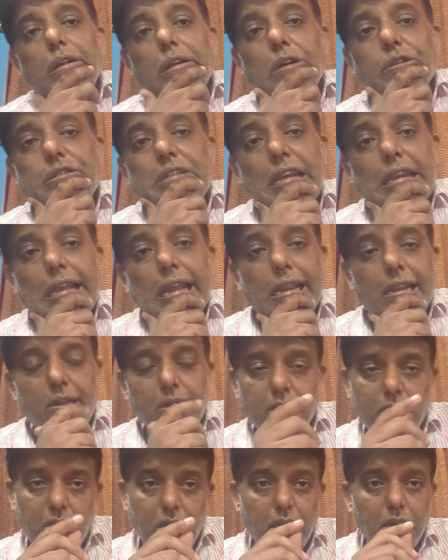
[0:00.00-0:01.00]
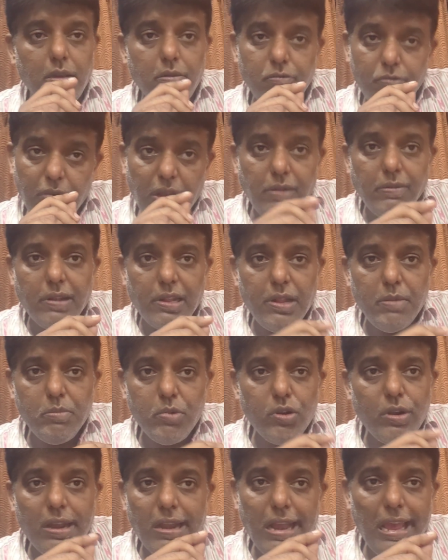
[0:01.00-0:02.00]
Now second thing, very
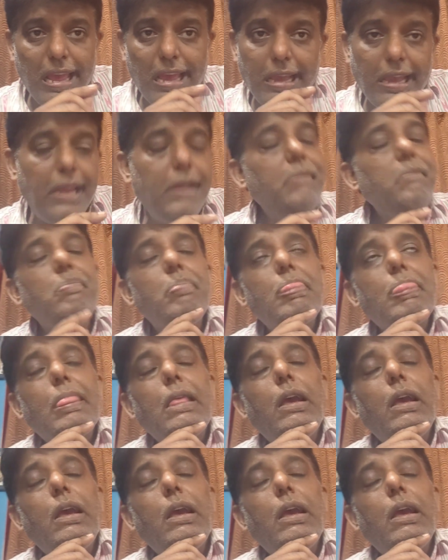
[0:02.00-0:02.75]
important again,